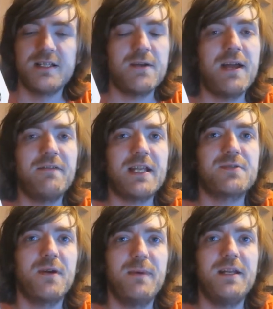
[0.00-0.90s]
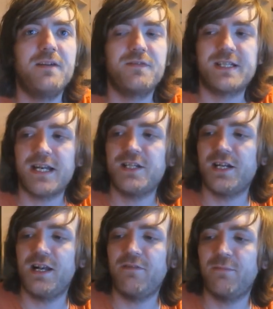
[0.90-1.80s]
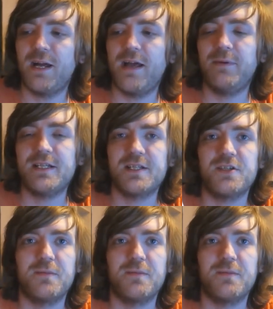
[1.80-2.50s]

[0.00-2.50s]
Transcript: So there we have it. That's what I made of Station 11 by Emily St.